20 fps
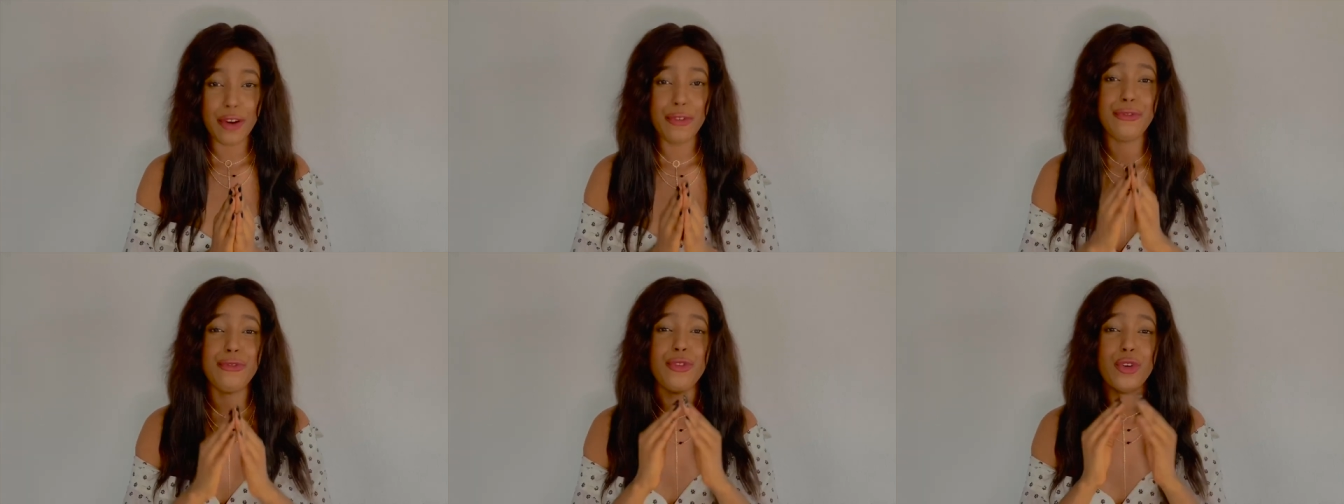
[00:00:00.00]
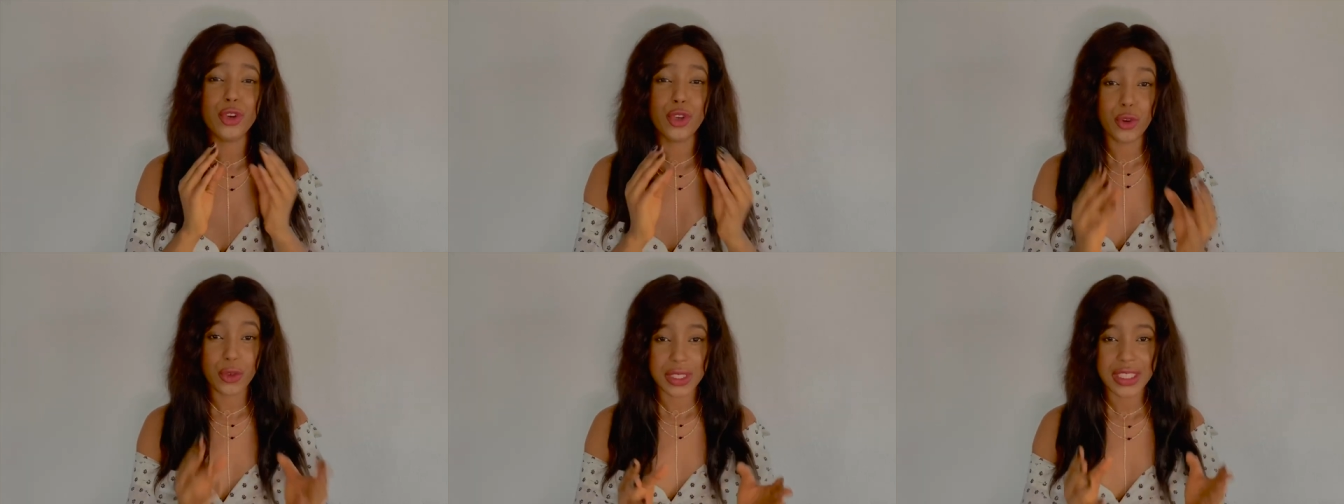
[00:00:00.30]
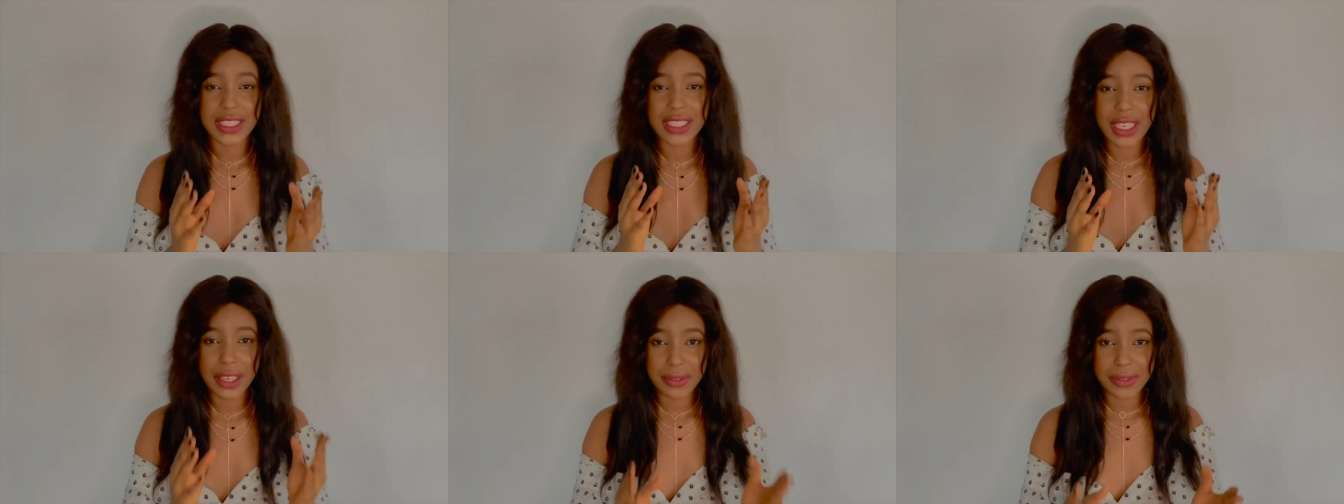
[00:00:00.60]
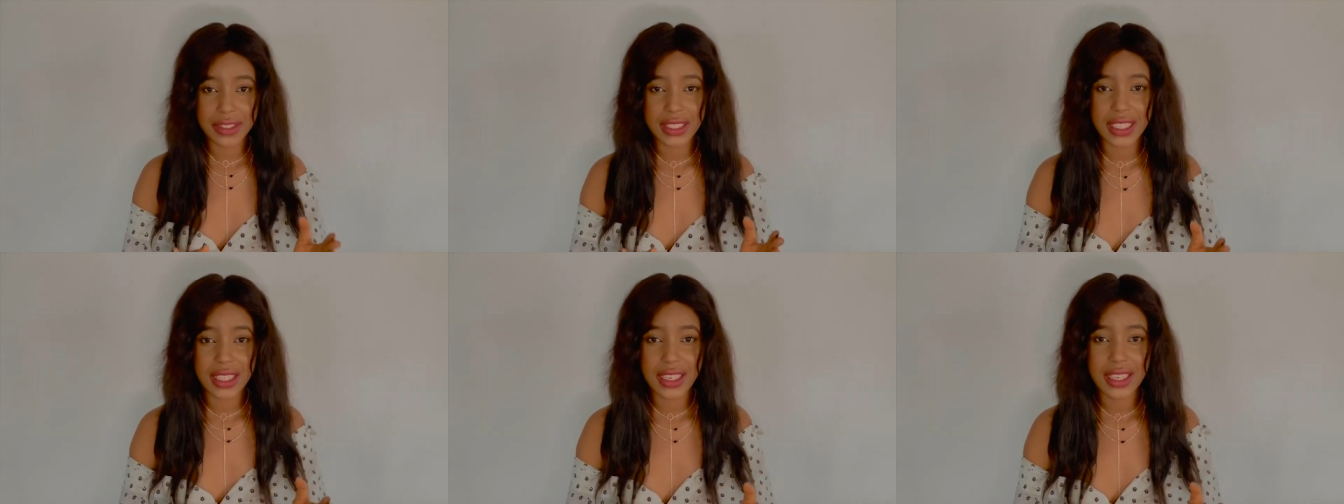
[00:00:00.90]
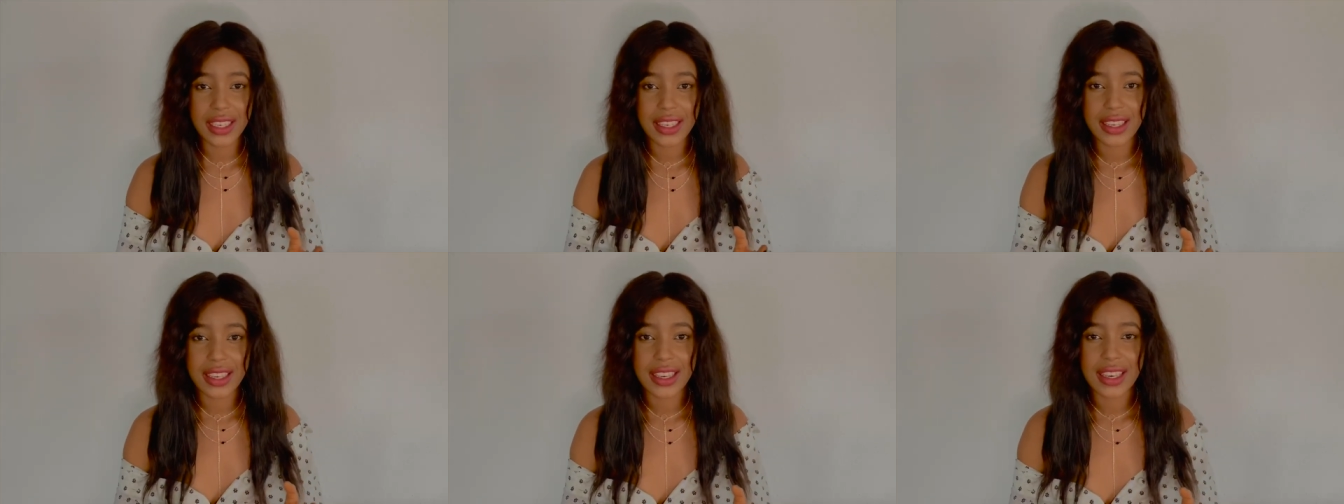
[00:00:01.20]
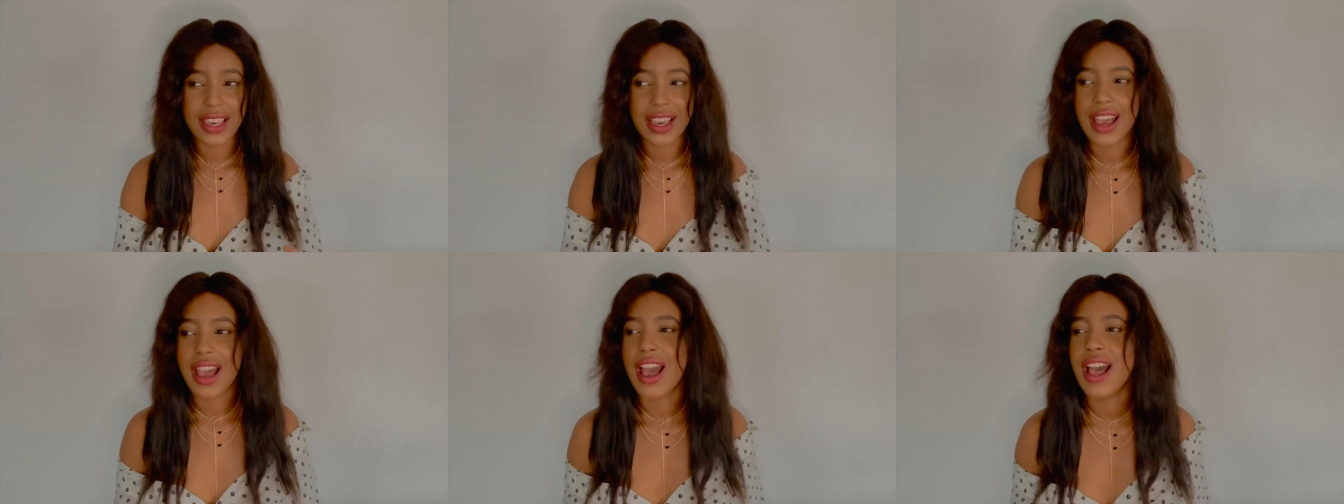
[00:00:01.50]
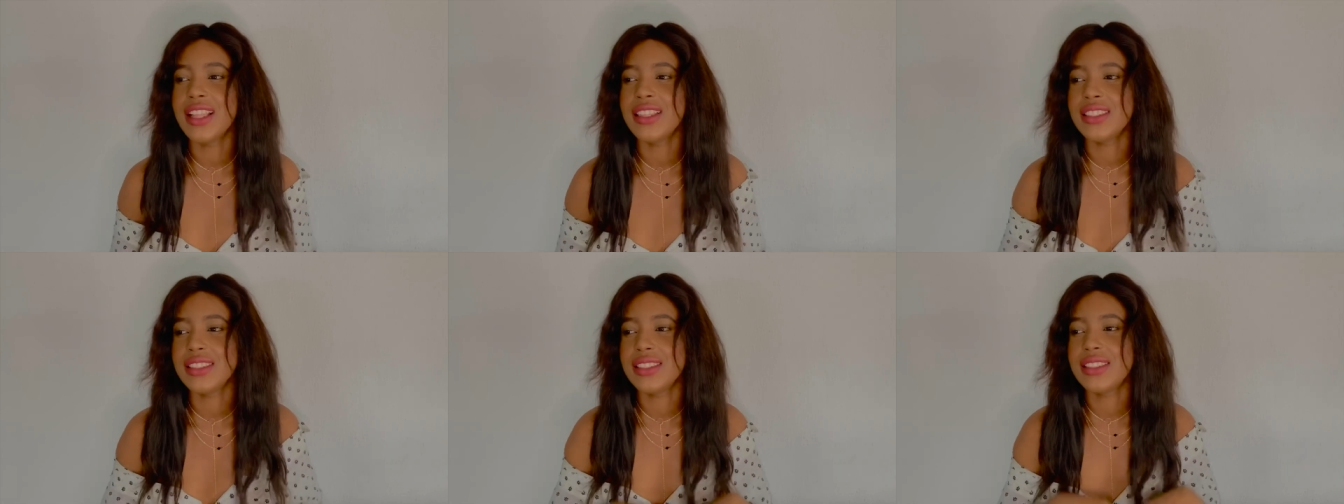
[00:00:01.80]
for your safety
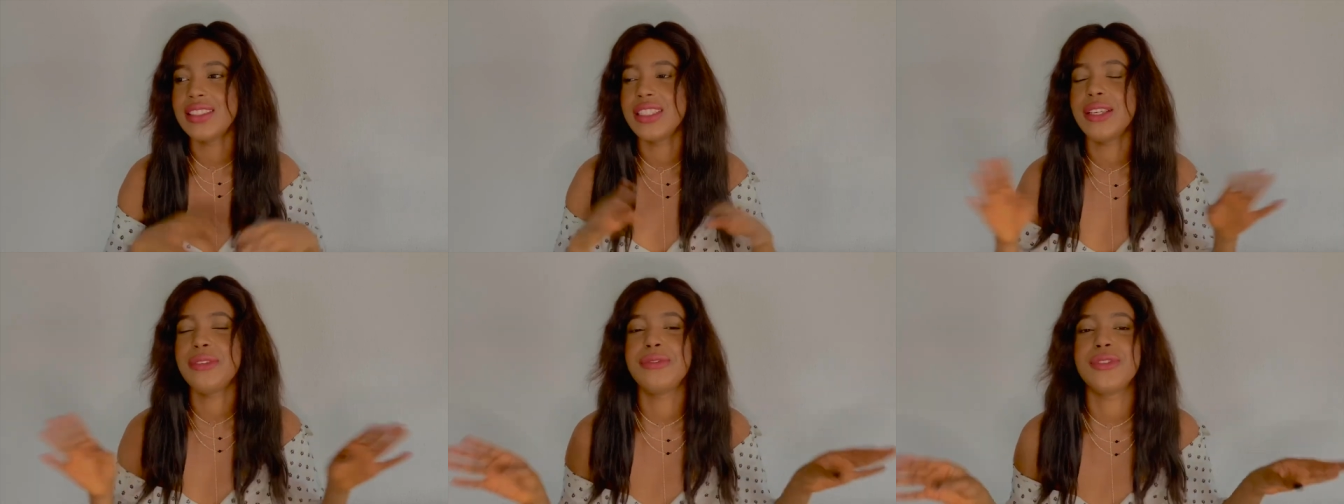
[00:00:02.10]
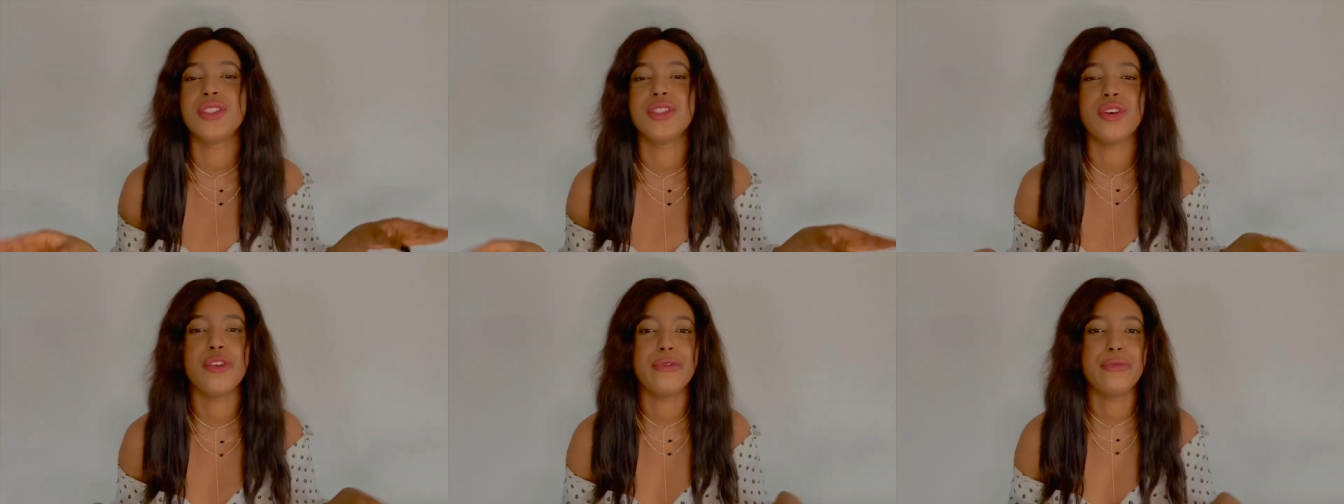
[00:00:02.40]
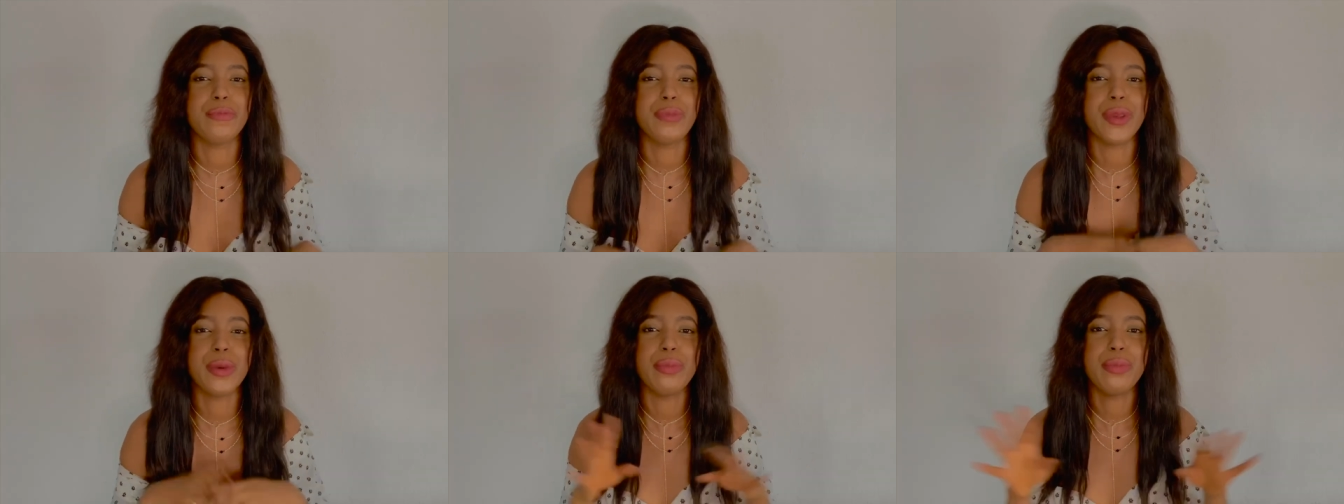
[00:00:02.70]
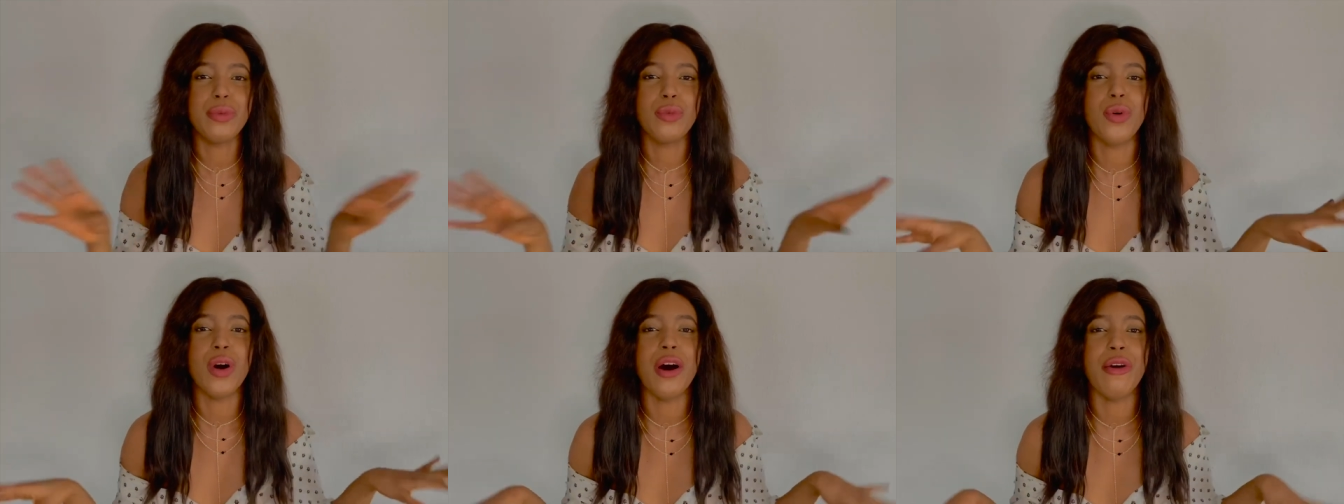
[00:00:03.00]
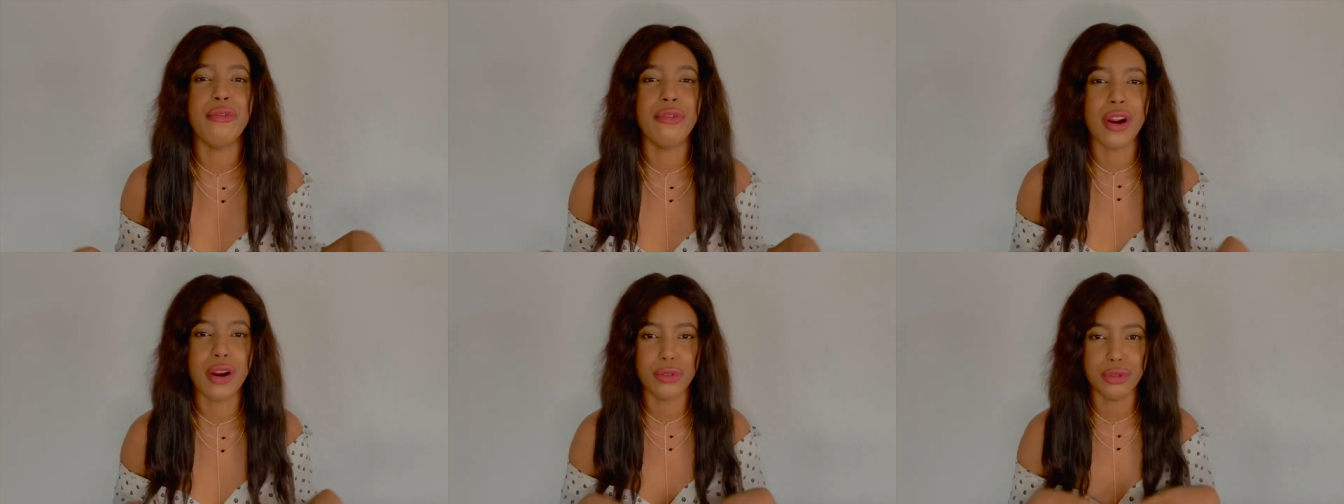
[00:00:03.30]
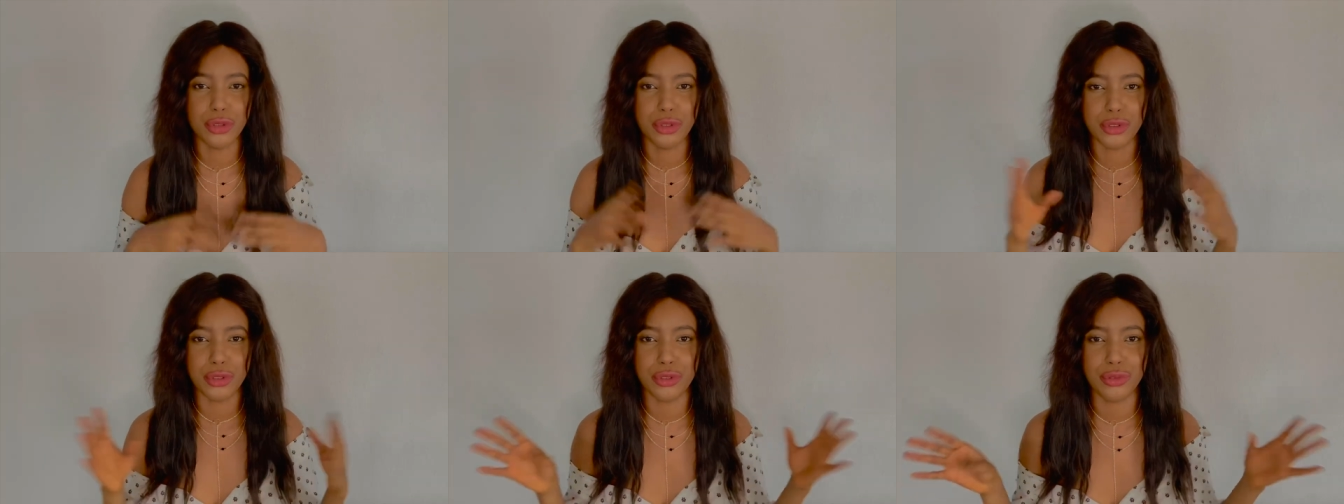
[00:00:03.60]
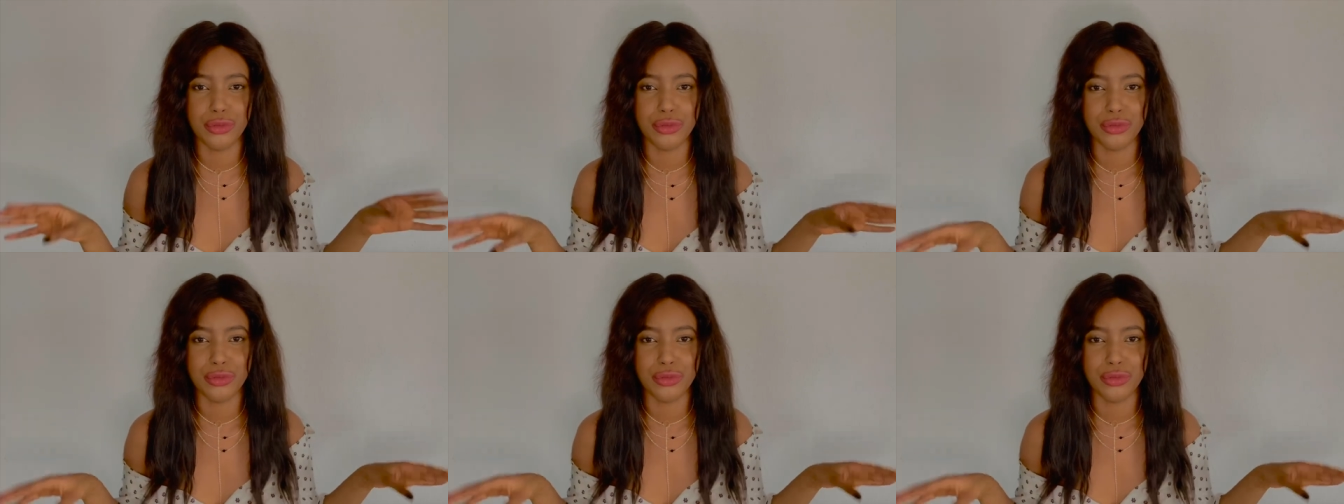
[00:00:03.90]
and the safety of people around you.